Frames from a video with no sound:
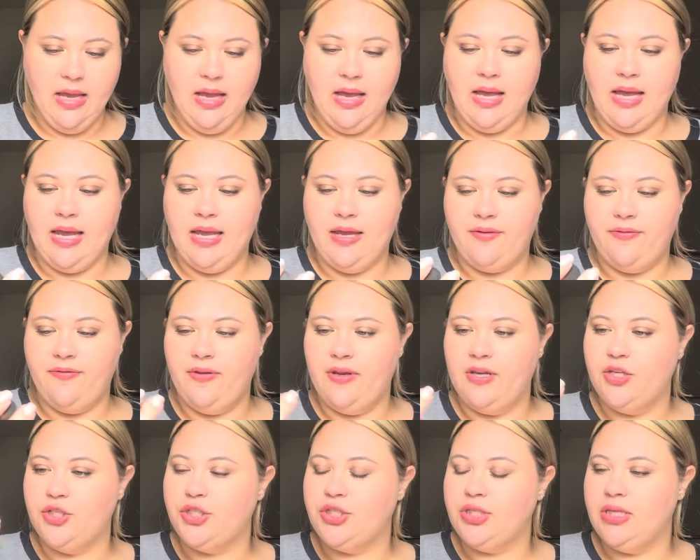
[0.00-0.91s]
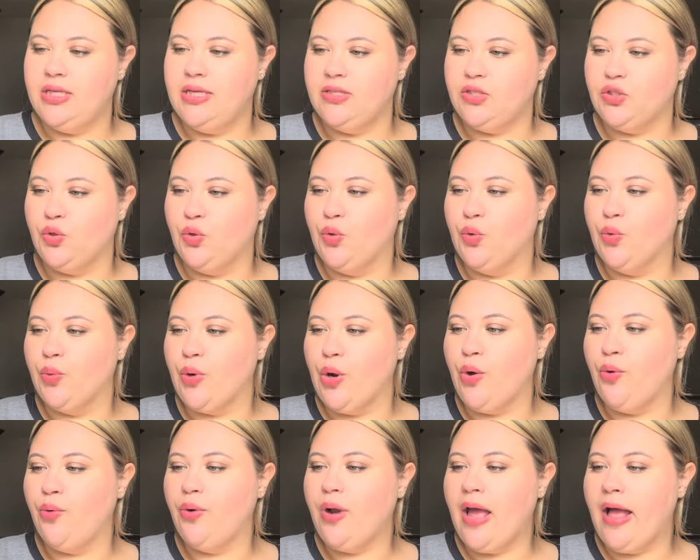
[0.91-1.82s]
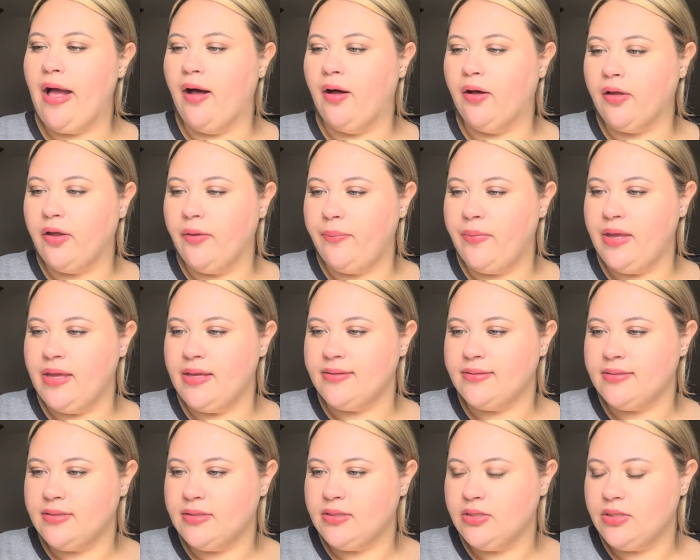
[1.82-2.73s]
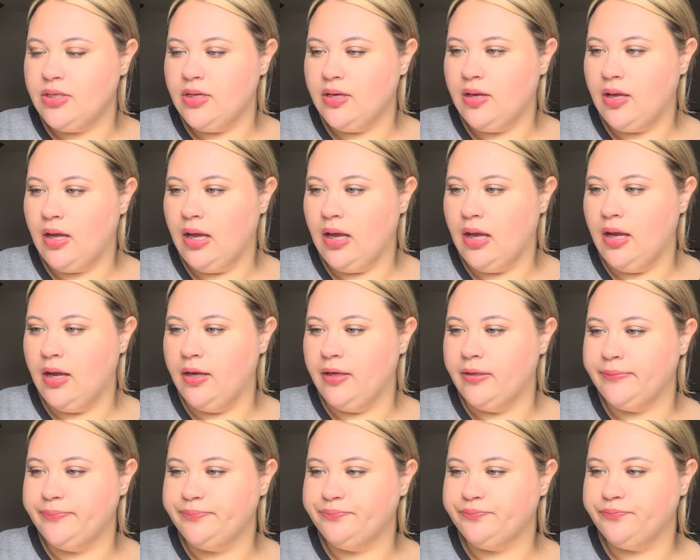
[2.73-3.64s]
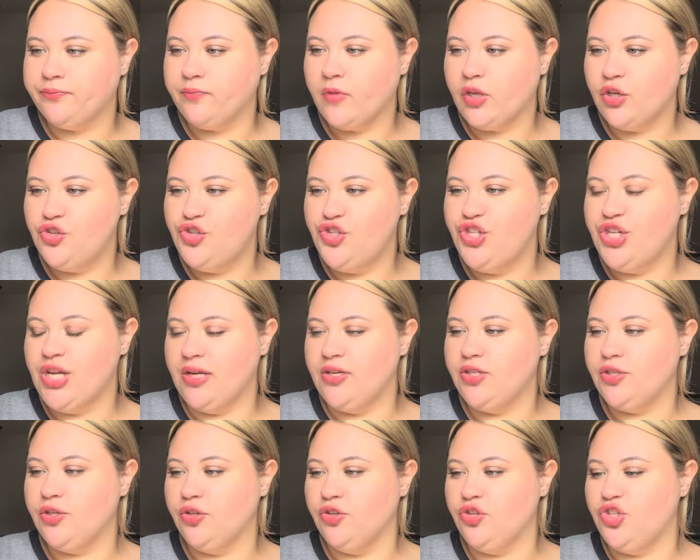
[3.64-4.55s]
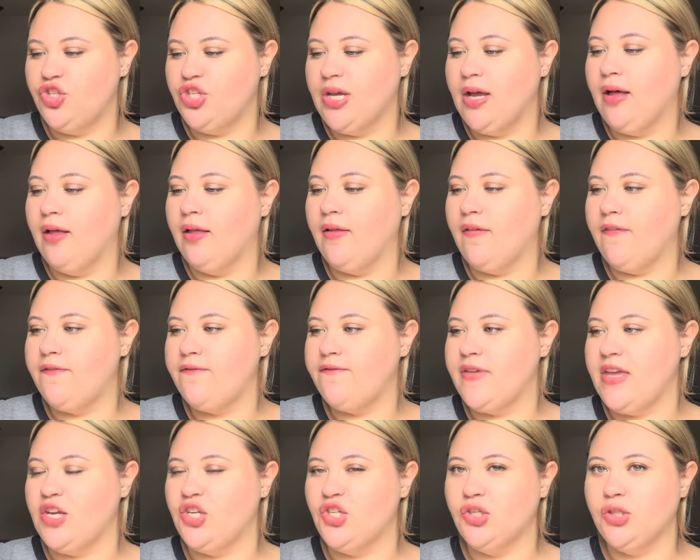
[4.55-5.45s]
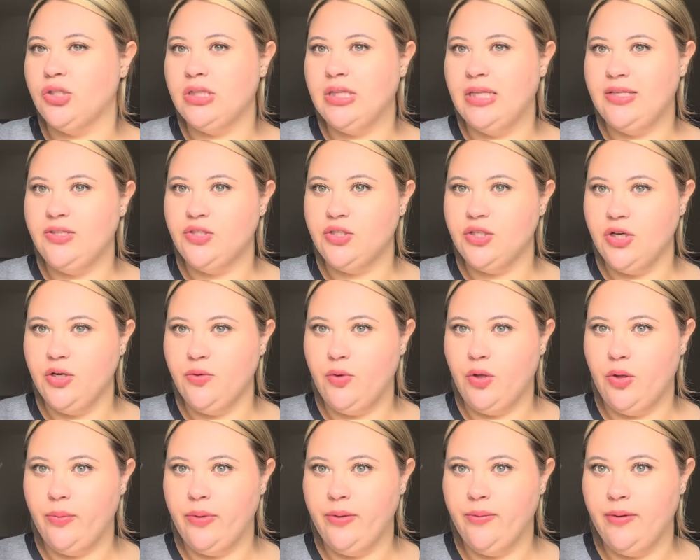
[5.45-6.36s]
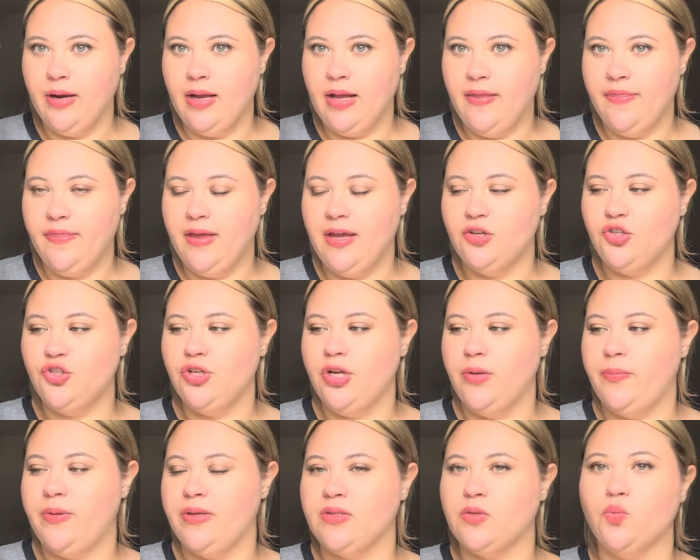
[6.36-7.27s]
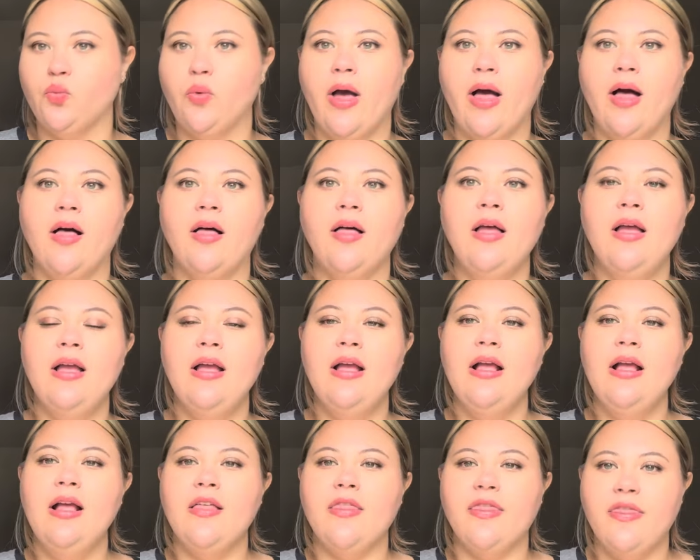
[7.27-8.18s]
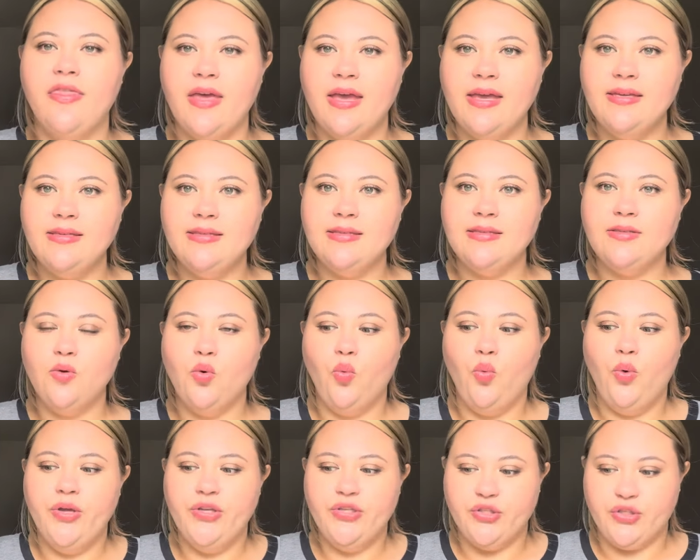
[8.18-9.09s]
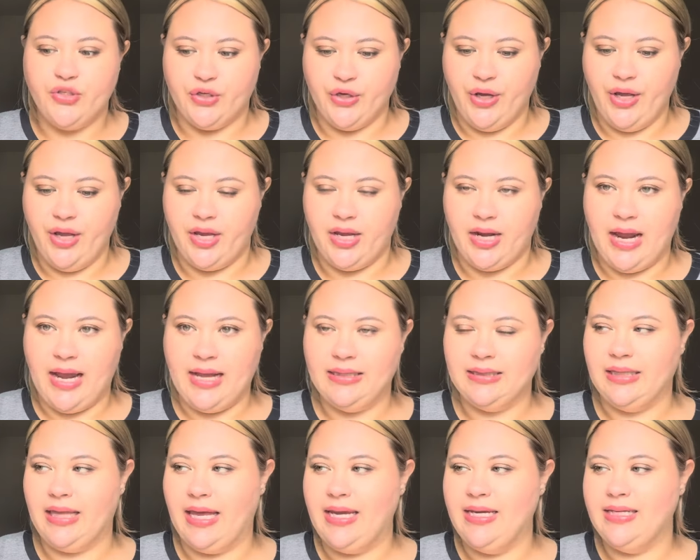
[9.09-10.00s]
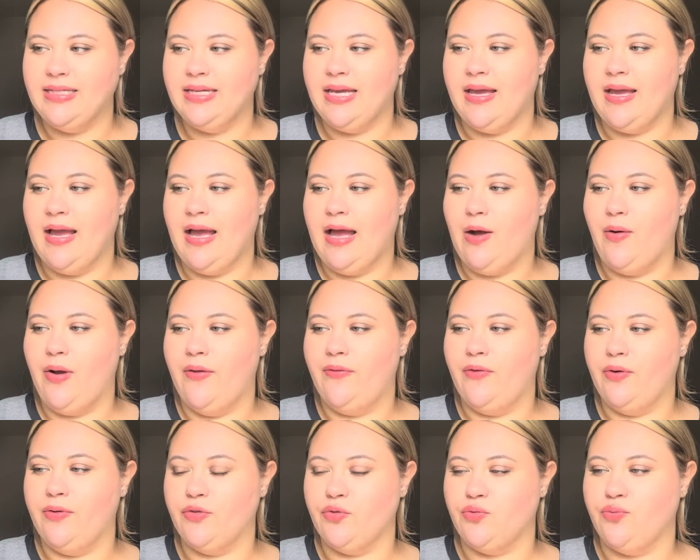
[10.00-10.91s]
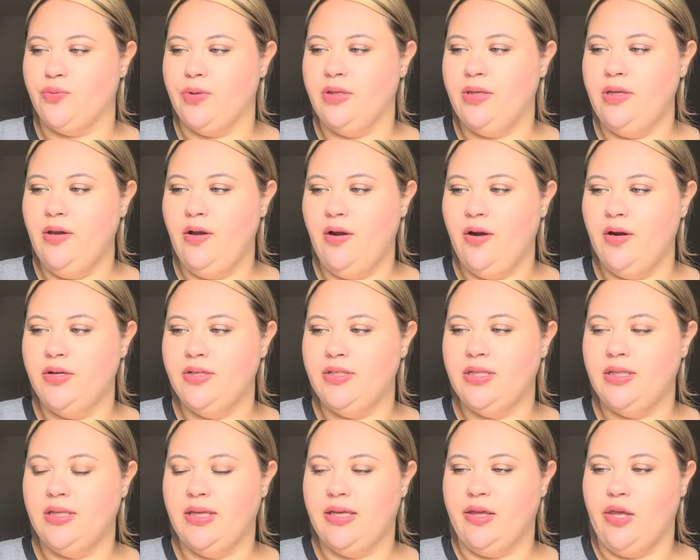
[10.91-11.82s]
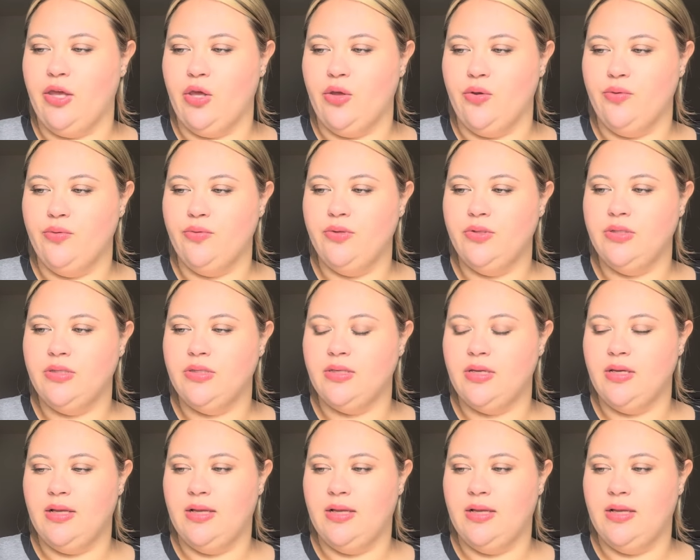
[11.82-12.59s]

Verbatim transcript: I had finished this Grown Alchemist um, Gentle Gel Facial Cleanser while we were on that trip as well. This was good. I liked it. However, it was really hard to like use